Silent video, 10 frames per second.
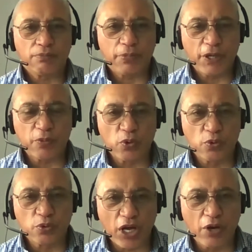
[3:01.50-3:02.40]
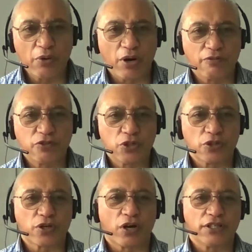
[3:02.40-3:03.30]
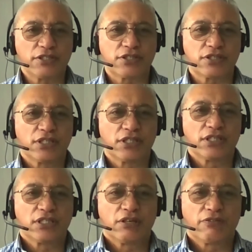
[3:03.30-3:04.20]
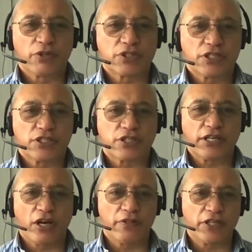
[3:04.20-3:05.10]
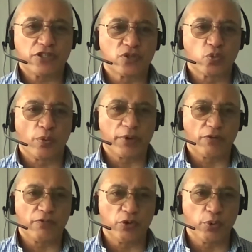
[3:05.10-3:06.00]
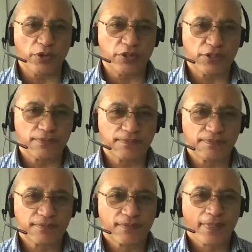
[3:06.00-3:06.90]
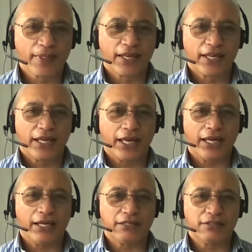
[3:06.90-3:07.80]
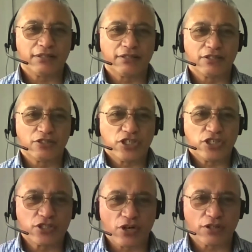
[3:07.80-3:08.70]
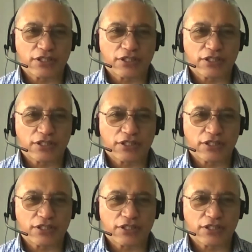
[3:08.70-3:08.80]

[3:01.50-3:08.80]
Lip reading: people know of Judith Collins, for instance, they know that she's a woman of her word and she's got the